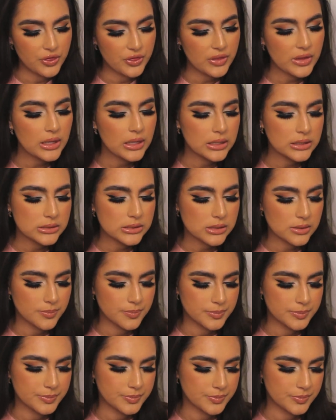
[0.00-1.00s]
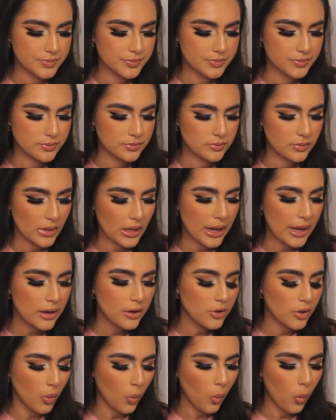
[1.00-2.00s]
These, I
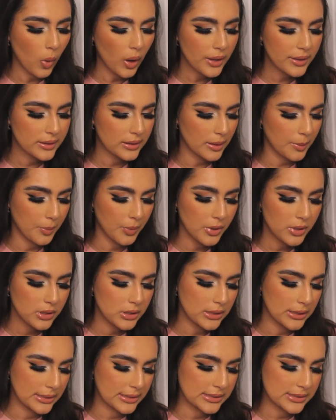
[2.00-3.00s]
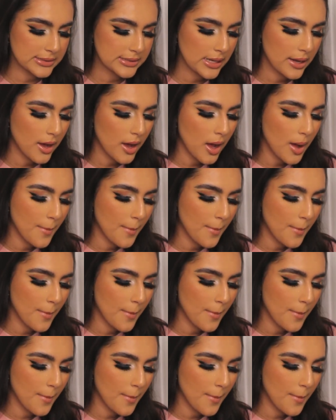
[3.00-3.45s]
don't know what they put in this,